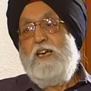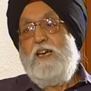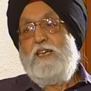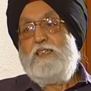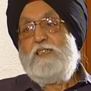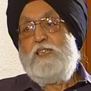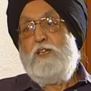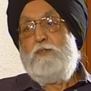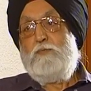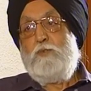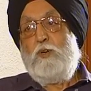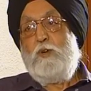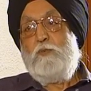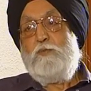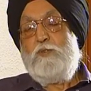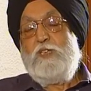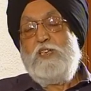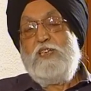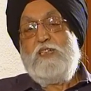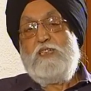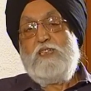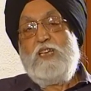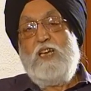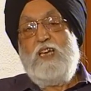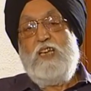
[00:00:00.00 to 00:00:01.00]
at the
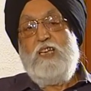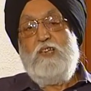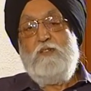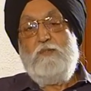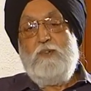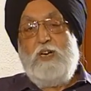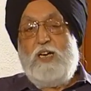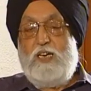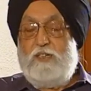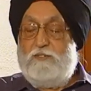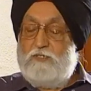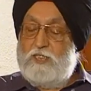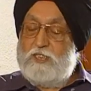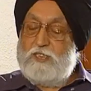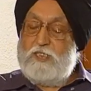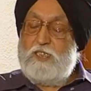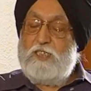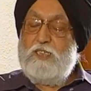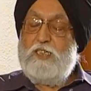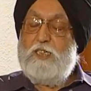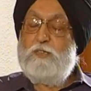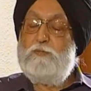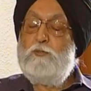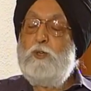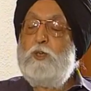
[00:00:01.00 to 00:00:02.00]
appropriate time, I will
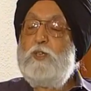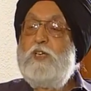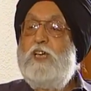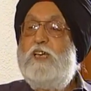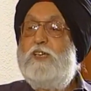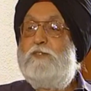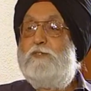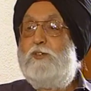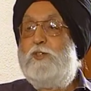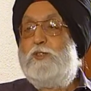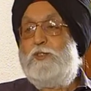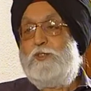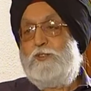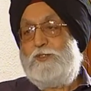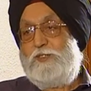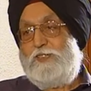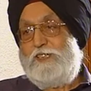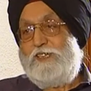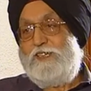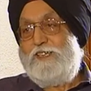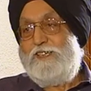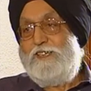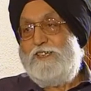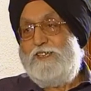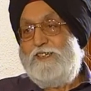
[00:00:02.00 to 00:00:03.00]
think what I want to
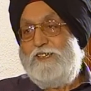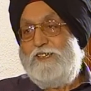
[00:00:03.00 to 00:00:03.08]
say.